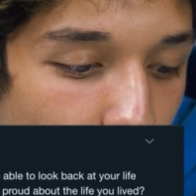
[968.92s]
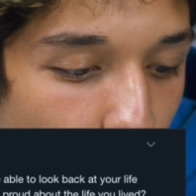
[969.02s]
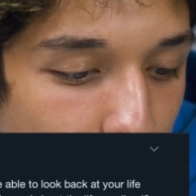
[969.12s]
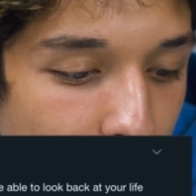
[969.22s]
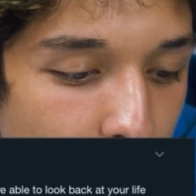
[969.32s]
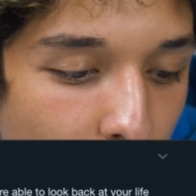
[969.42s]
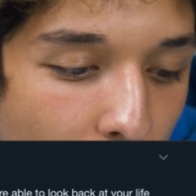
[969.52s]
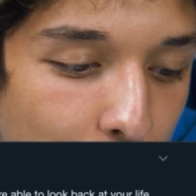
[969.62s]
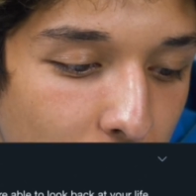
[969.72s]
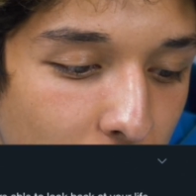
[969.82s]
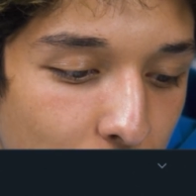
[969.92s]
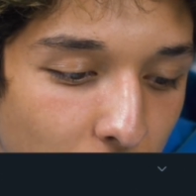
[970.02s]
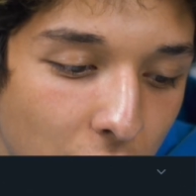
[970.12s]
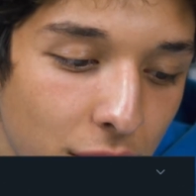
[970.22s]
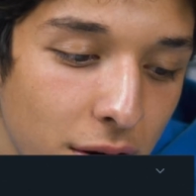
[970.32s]
what would make you happy and
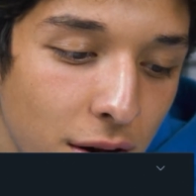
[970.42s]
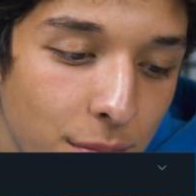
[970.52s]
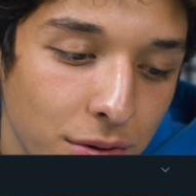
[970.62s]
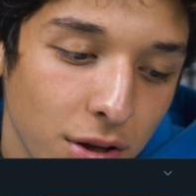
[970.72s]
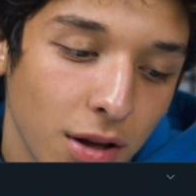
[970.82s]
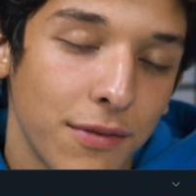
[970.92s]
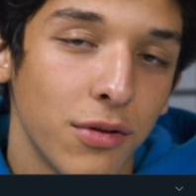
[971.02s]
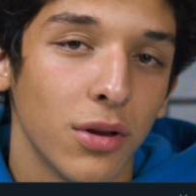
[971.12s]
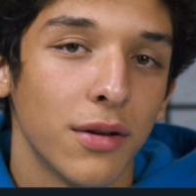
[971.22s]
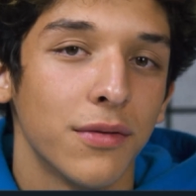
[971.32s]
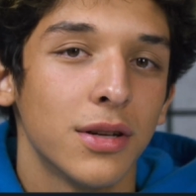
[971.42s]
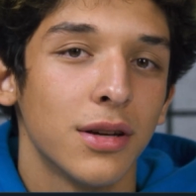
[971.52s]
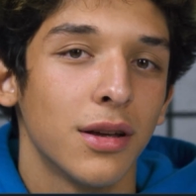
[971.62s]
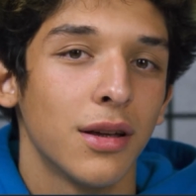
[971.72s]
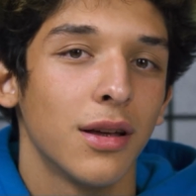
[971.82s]
proud about the life you lived?
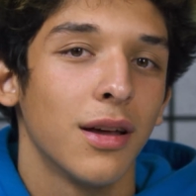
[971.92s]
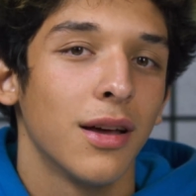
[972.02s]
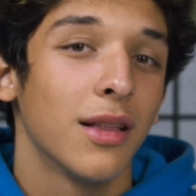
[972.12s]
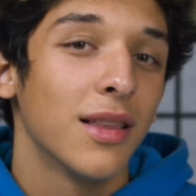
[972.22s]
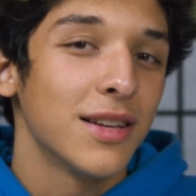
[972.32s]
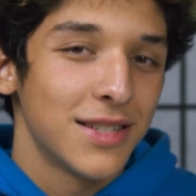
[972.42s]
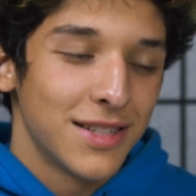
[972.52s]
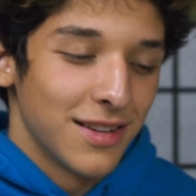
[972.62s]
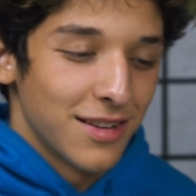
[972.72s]
This is